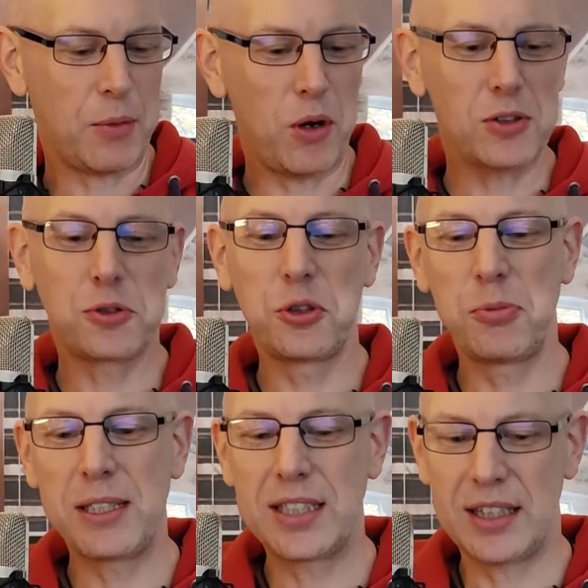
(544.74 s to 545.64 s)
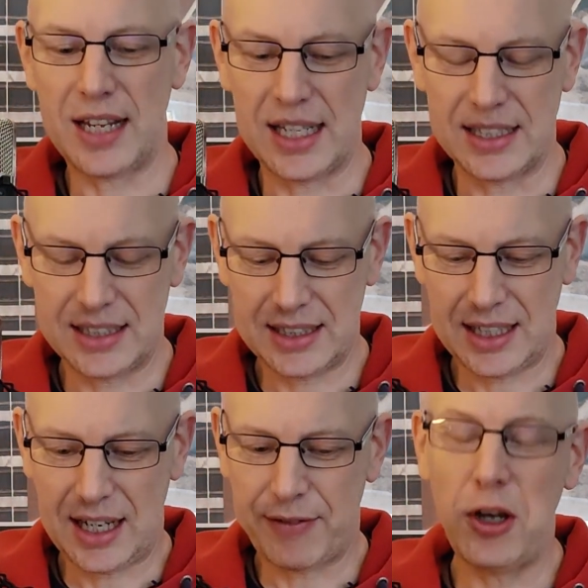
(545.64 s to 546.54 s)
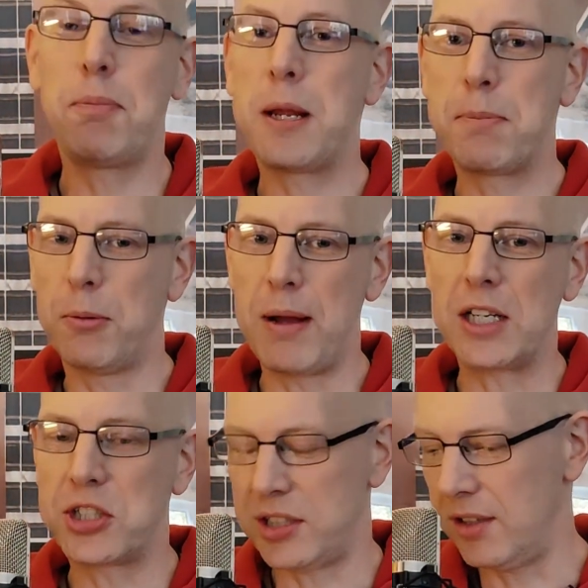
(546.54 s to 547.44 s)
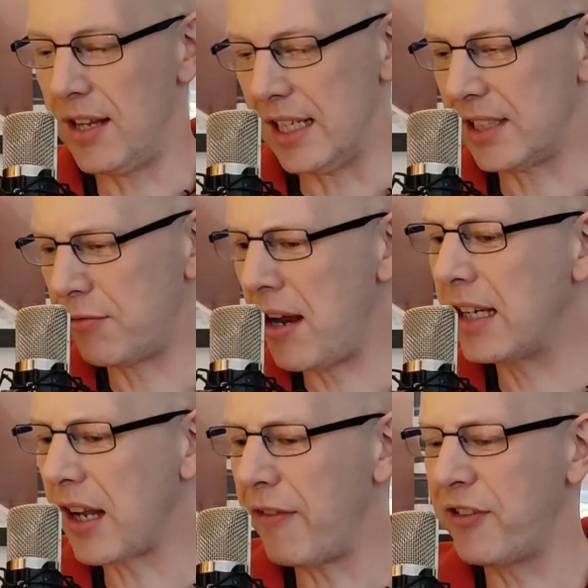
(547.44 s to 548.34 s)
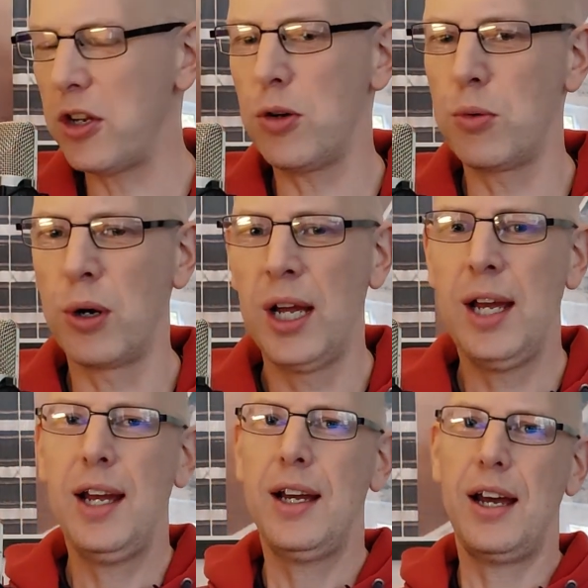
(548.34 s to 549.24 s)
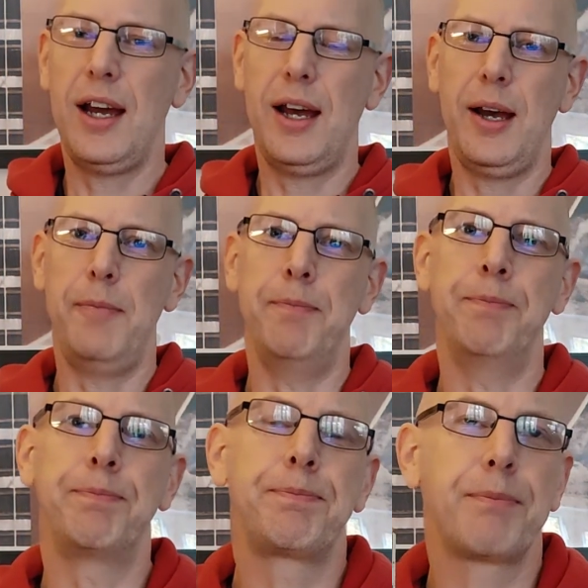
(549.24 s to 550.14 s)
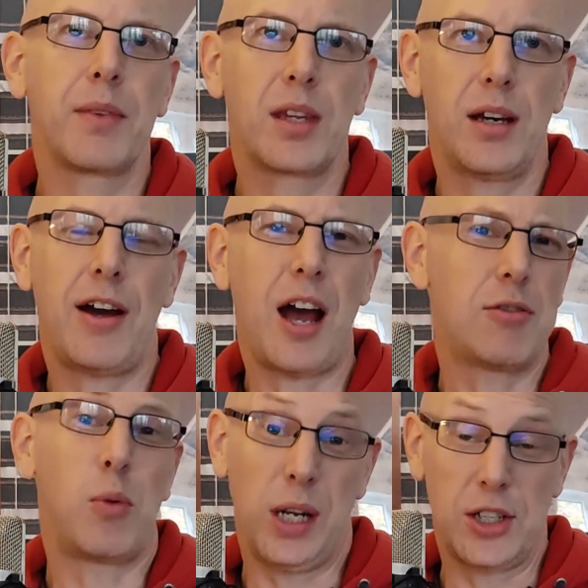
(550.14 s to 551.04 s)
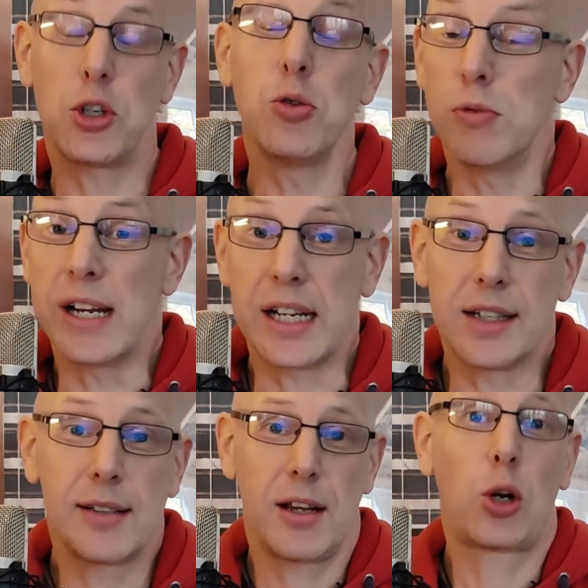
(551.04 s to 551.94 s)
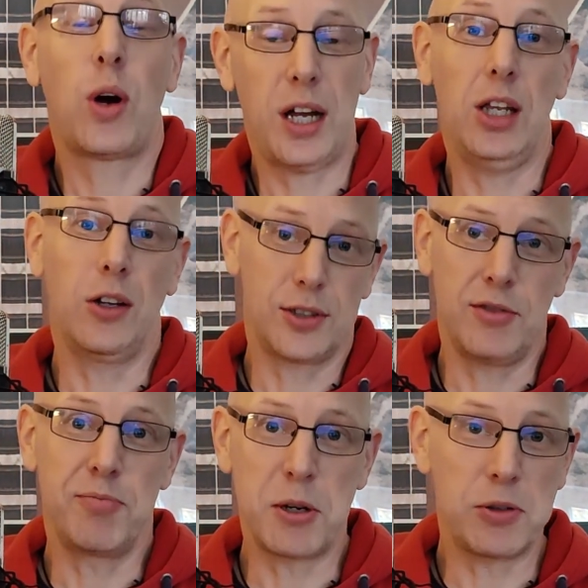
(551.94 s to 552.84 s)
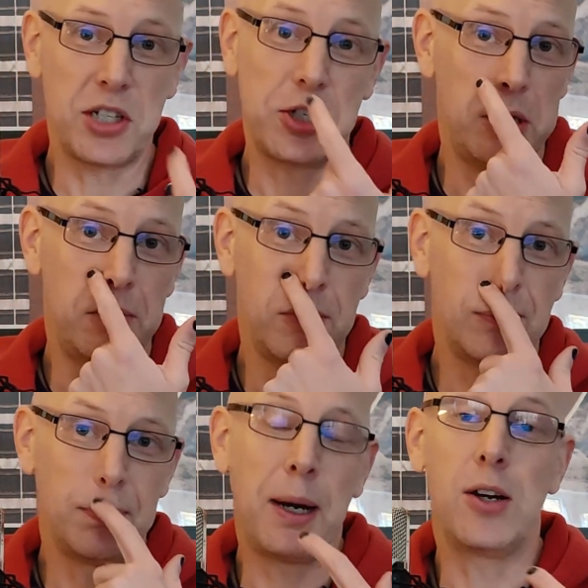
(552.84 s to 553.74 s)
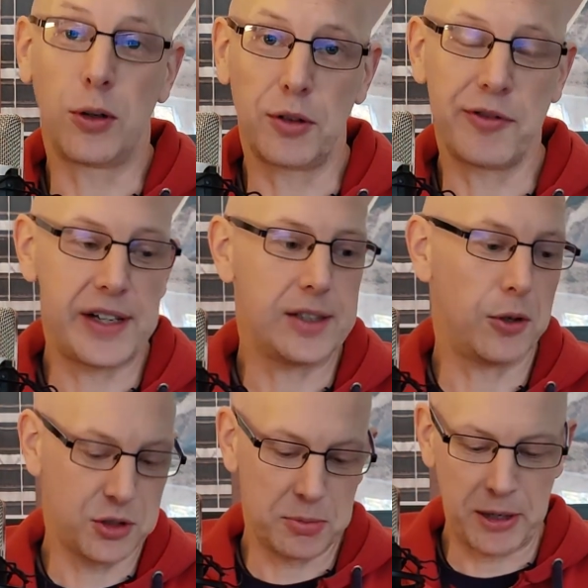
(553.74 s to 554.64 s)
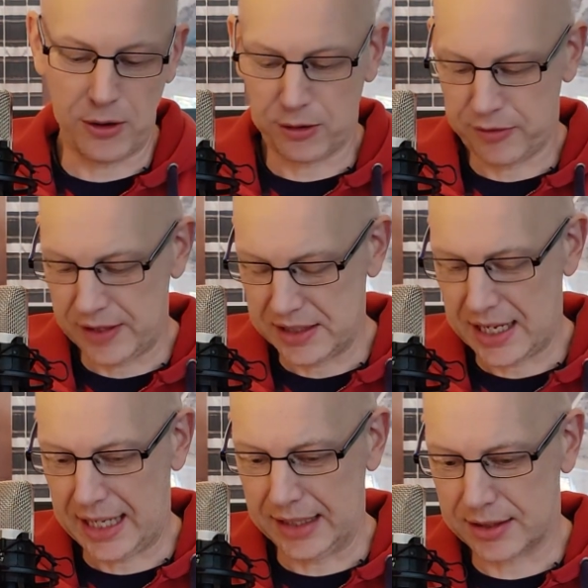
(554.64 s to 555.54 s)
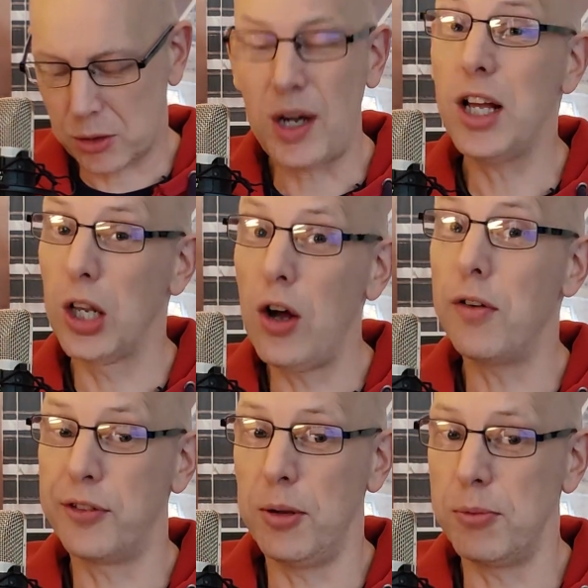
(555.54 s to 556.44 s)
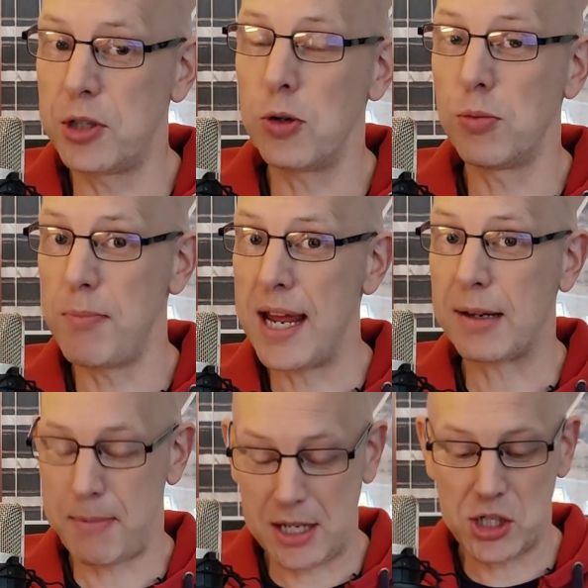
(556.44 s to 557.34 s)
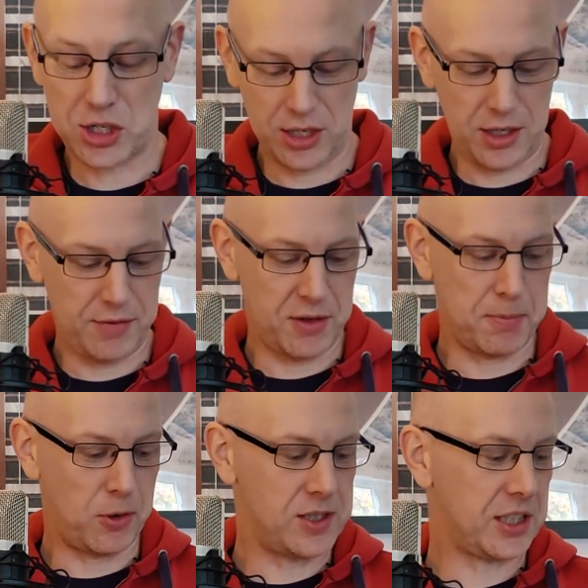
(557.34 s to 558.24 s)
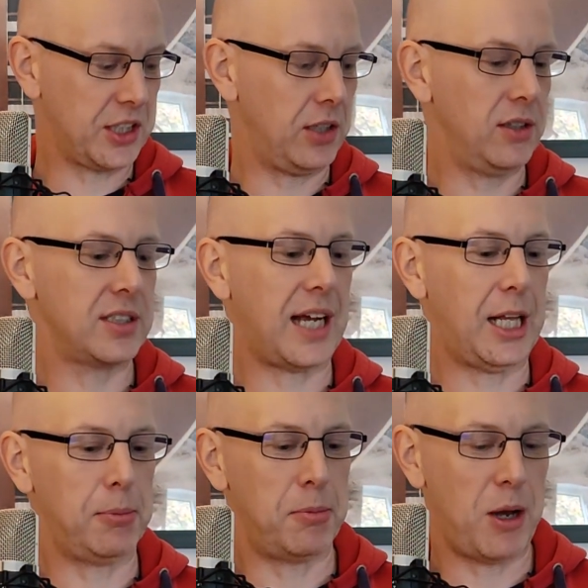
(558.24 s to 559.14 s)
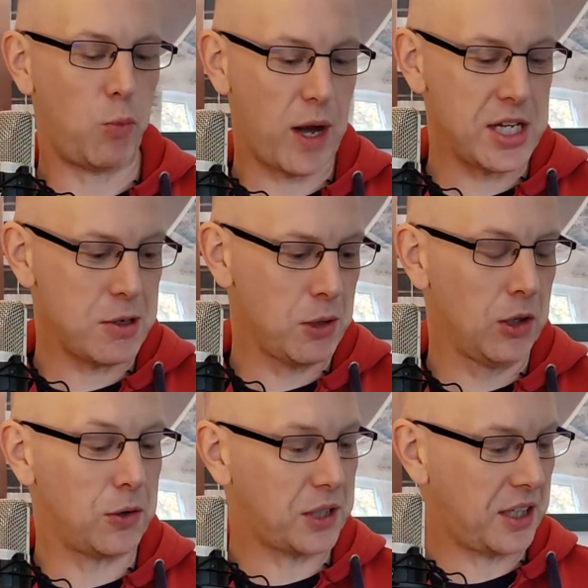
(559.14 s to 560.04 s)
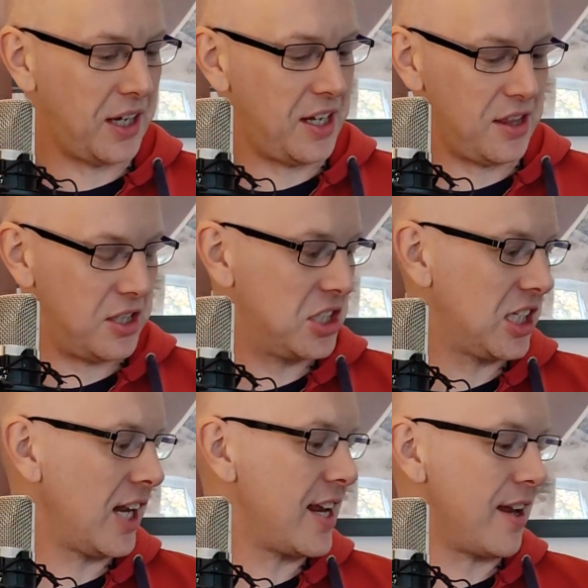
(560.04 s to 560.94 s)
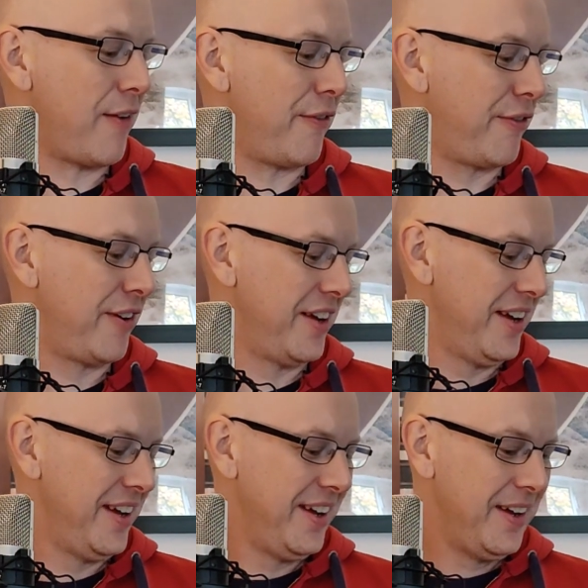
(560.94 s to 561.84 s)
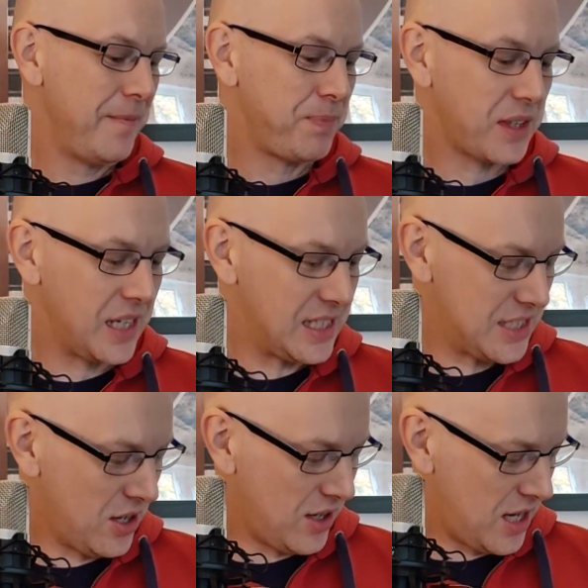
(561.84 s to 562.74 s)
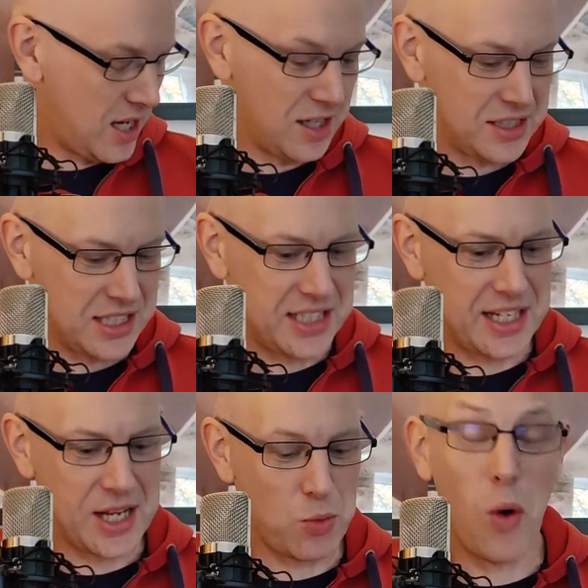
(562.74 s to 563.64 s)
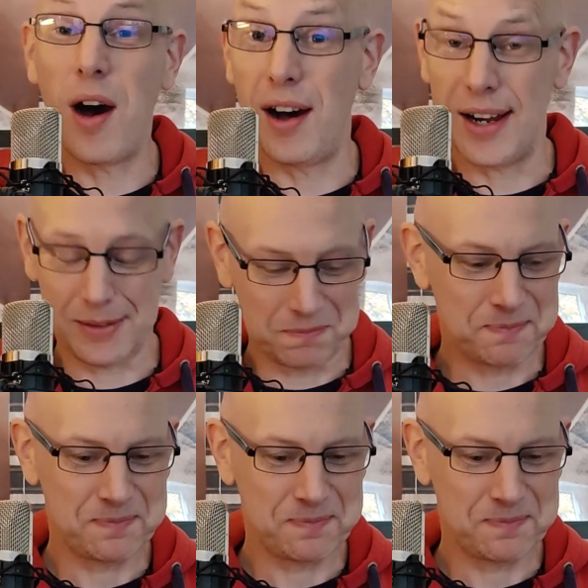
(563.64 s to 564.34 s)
Now, what drew me to this? I've heard people mention this. I've read a few... I do read quite a lot of musician biographies, autobiographies, and quite a lot of them do make mention of the Boys and Girls album. And when you look at the sleeve, it's not hard to see why.